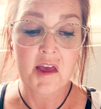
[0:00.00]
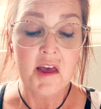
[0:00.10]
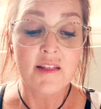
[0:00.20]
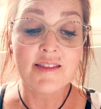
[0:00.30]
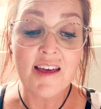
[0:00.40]

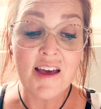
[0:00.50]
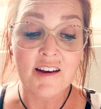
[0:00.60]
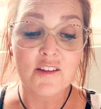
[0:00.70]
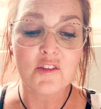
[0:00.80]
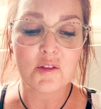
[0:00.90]
Then
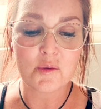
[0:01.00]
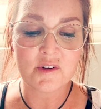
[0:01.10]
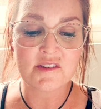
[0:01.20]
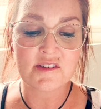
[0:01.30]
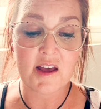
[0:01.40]
the Lord
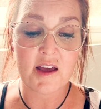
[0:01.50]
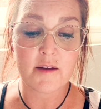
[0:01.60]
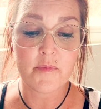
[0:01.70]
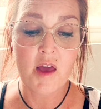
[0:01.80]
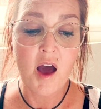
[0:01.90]
said,
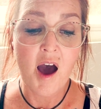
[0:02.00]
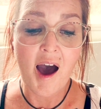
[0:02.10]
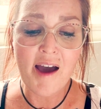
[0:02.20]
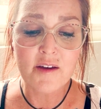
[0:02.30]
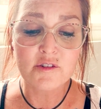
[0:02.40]
I
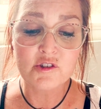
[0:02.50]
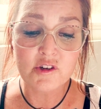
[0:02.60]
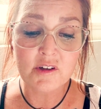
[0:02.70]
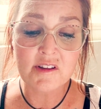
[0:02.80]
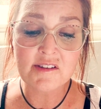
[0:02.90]
have
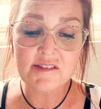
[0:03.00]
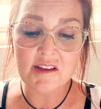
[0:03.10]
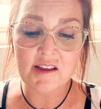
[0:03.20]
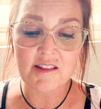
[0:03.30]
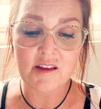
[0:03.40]
surely seen
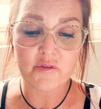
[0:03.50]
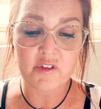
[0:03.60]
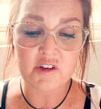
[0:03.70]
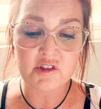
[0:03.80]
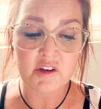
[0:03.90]
the
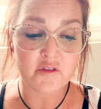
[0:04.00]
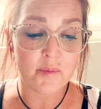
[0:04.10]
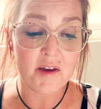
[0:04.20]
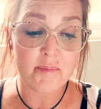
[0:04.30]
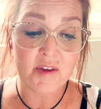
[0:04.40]
affliction of my
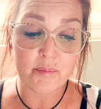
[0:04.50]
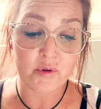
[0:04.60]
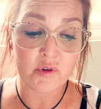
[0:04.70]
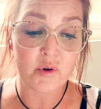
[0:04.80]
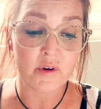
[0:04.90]
people
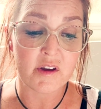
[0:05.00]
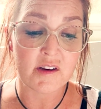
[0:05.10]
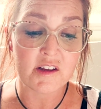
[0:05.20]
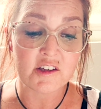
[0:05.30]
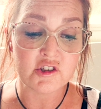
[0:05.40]
who are in
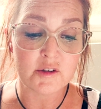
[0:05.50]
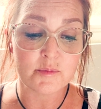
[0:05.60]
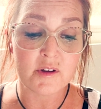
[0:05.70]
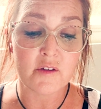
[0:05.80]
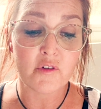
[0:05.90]
Egypt, and
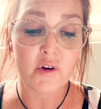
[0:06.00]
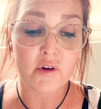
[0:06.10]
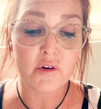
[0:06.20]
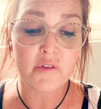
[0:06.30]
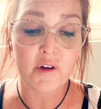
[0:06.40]
have heard
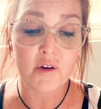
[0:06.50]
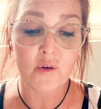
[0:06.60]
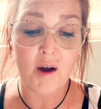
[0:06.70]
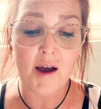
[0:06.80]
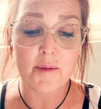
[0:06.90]
their
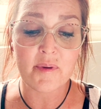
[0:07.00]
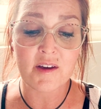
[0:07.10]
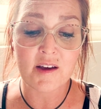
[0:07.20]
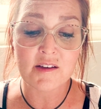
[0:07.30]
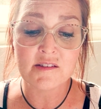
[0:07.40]
cry
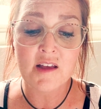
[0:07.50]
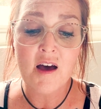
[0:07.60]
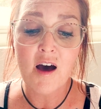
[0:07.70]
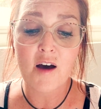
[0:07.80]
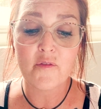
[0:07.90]
because
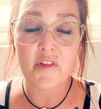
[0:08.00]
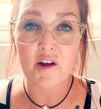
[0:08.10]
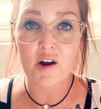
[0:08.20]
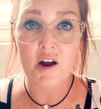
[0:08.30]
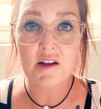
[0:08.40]
of
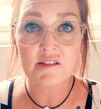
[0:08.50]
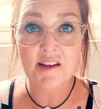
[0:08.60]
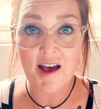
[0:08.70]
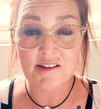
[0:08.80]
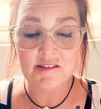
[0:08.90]
their
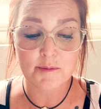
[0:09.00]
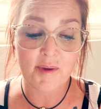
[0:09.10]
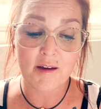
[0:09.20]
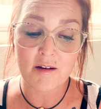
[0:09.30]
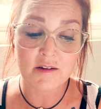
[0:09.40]

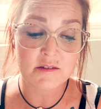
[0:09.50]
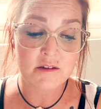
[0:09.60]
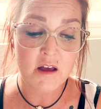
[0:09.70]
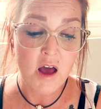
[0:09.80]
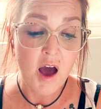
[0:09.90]
taskmakers
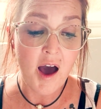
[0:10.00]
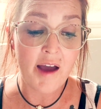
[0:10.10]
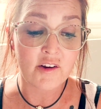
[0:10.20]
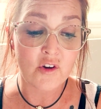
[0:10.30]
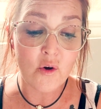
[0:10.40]
I
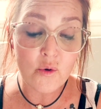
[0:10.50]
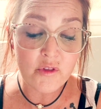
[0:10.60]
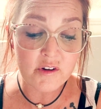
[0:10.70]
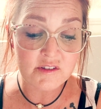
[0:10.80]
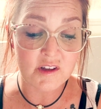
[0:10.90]
know their
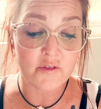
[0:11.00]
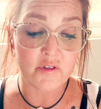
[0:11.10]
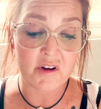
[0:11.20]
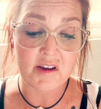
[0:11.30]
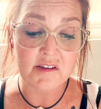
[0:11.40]

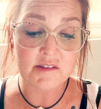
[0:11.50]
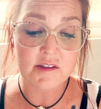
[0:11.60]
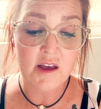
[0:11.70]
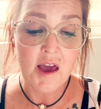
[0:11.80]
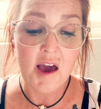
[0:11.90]
sufferings,
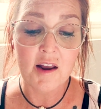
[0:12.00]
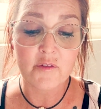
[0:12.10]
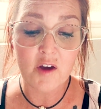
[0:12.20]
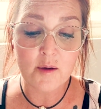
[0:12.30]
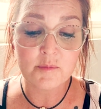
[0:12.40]
and I've
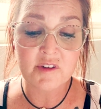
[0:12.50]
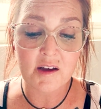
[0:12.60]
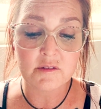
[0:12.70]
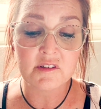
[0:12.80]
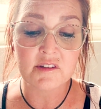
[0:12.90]
come down
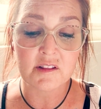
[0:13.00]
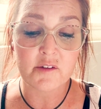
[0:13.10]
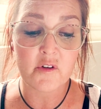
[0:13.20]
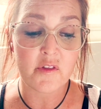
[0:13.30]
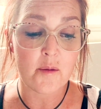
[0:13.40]
to deliver
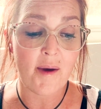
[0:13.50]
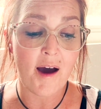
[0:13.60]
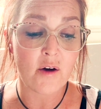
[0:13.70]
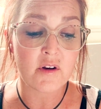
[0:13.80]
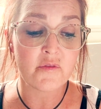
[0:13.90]
them out
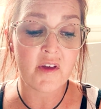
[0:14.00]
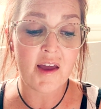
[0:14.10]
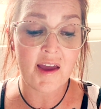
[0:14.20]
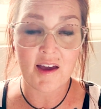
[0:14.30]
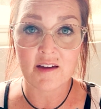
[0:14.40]
of the
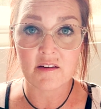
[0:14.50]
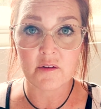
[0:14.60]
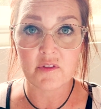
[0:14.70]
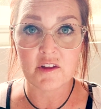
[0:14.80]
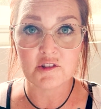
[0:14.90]
hand of the
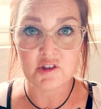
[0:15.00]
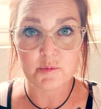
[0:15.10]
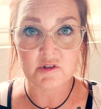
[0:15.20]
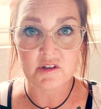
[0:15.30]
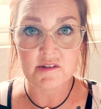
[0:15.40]

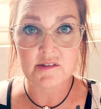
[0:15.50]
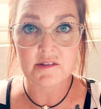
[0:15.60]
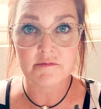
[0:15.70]
Egyptians.